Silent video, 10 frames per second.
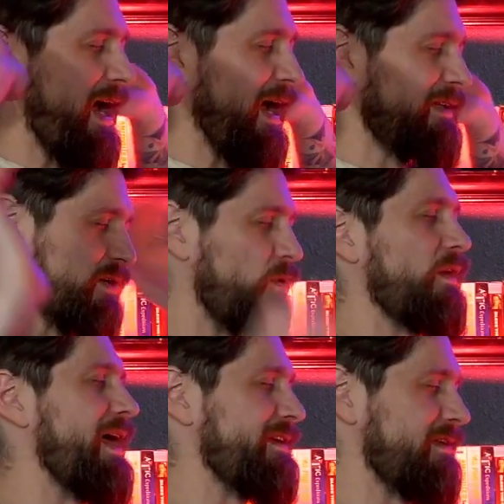I don't
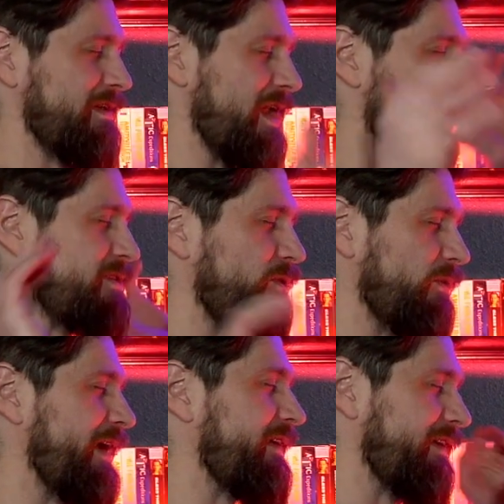like it. I don't
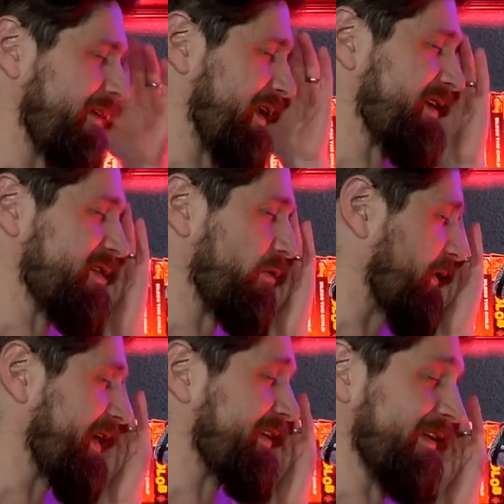like it. And I don't
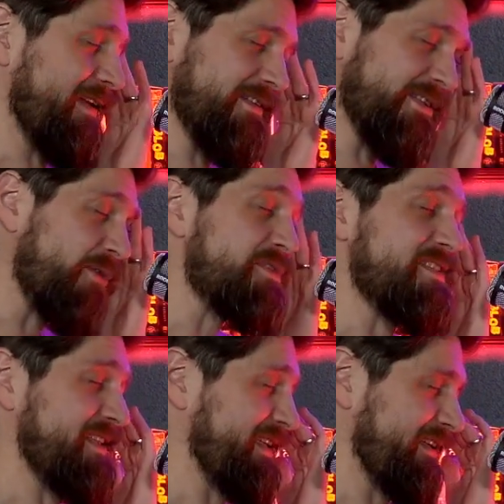like it. And don't
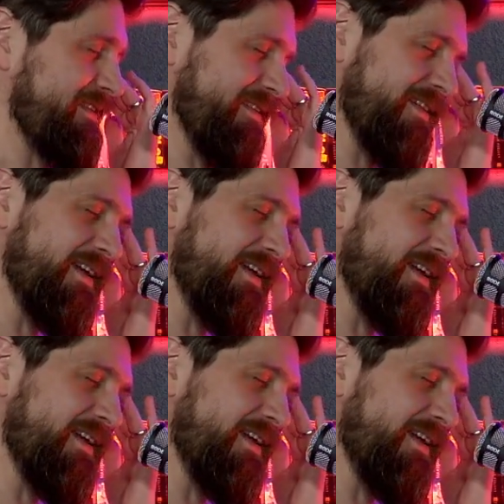see it.